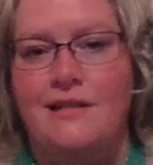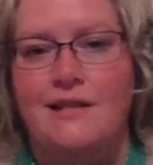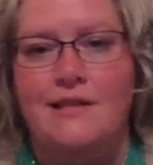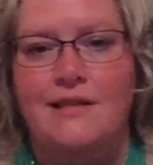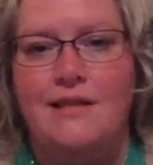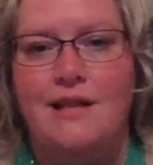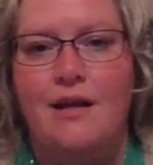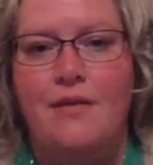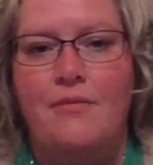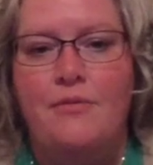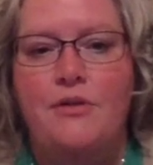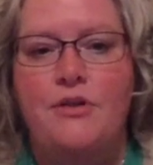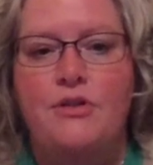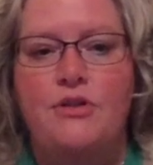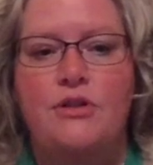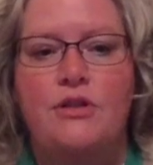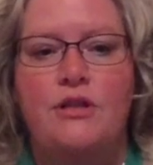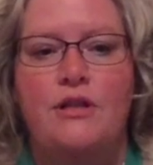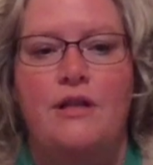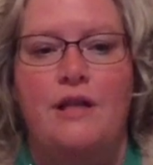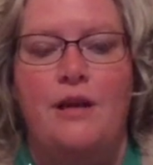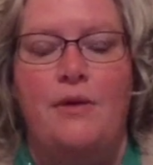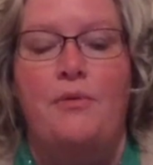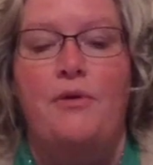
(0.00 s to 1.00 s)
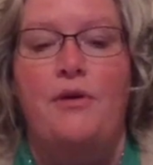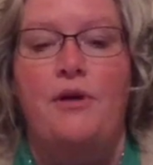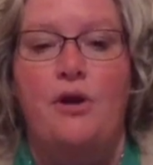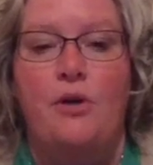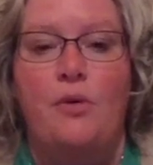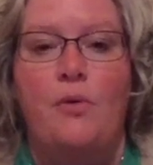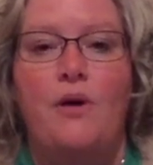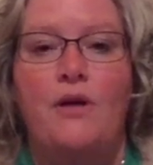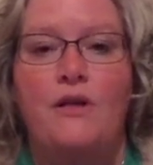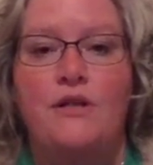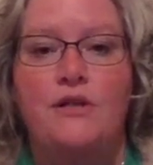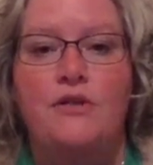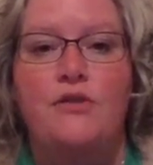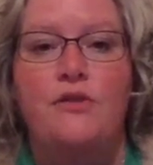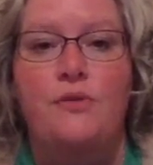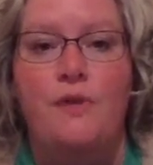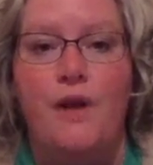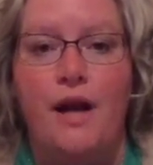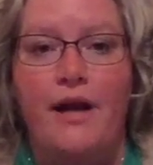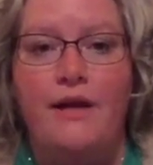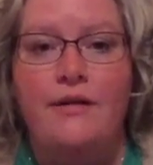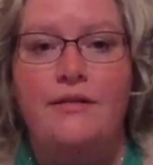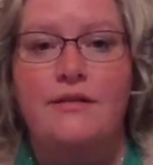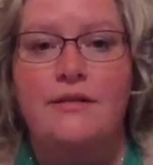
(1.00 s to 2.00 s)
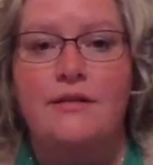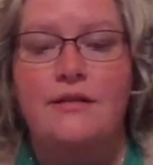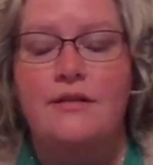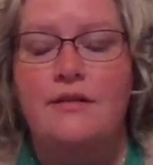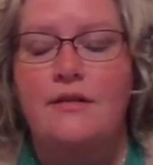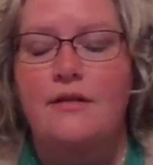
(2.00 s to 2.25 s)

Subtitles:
established, and they would know what to do next.